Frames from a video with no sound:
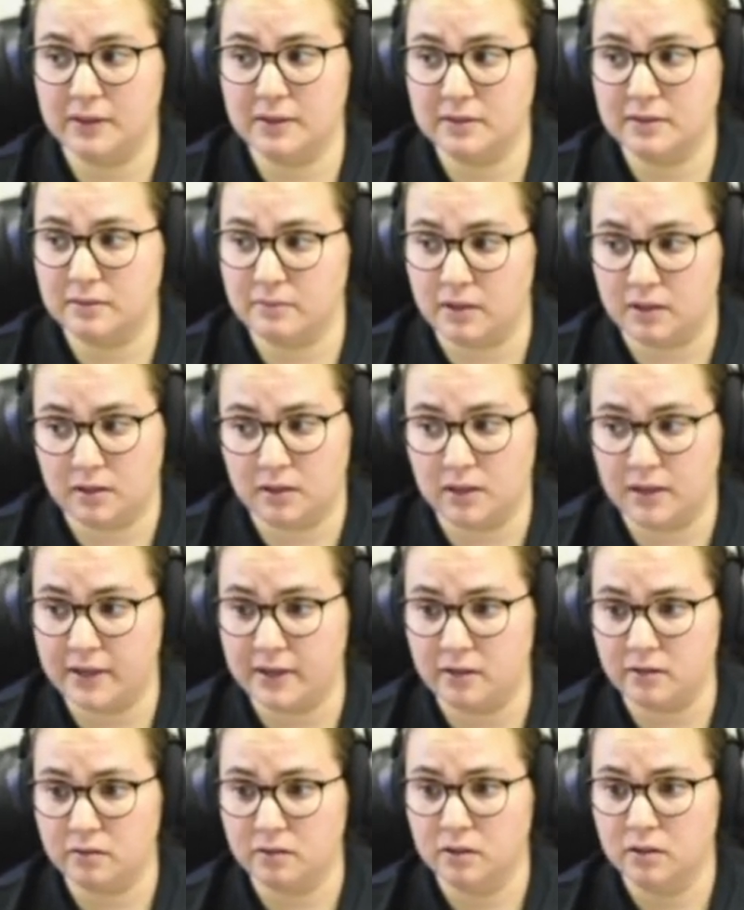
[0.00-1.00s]
I'm not going to lie to
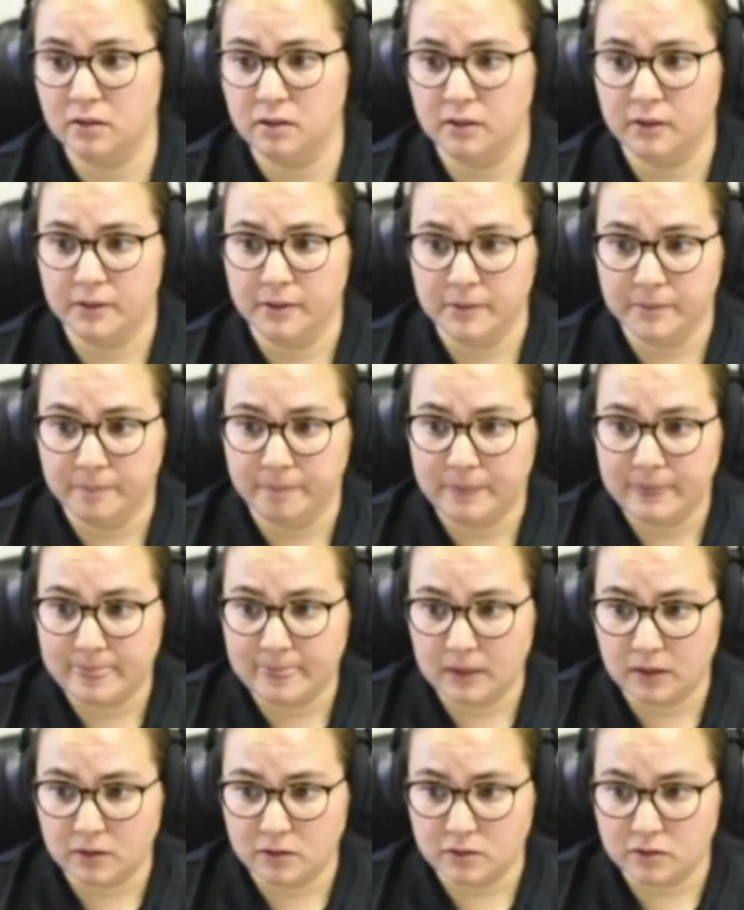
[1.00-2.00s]
you.
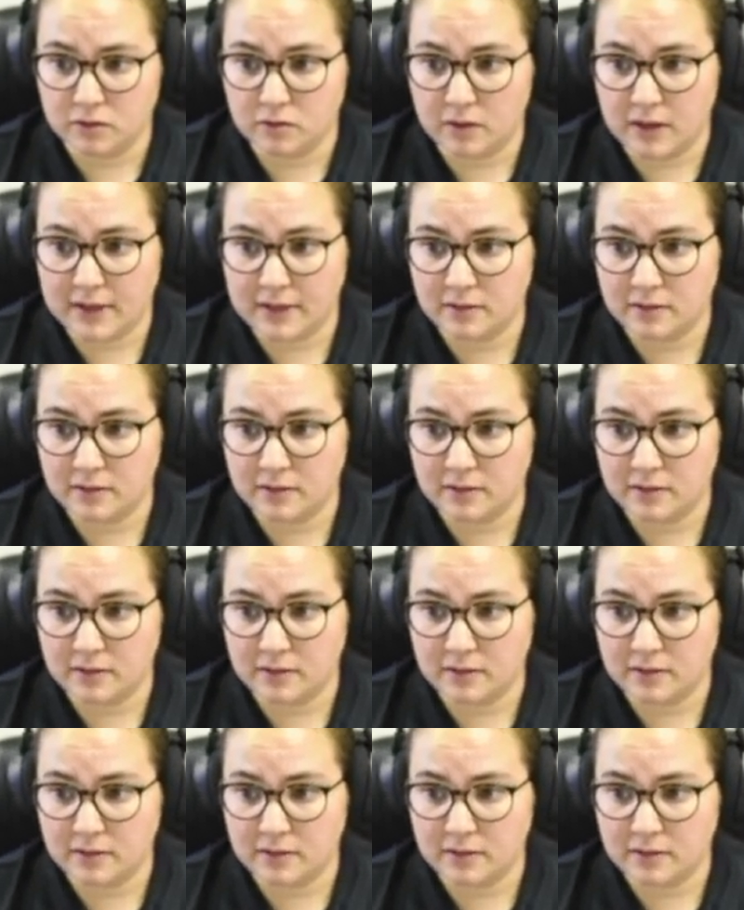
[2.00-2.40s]
So I can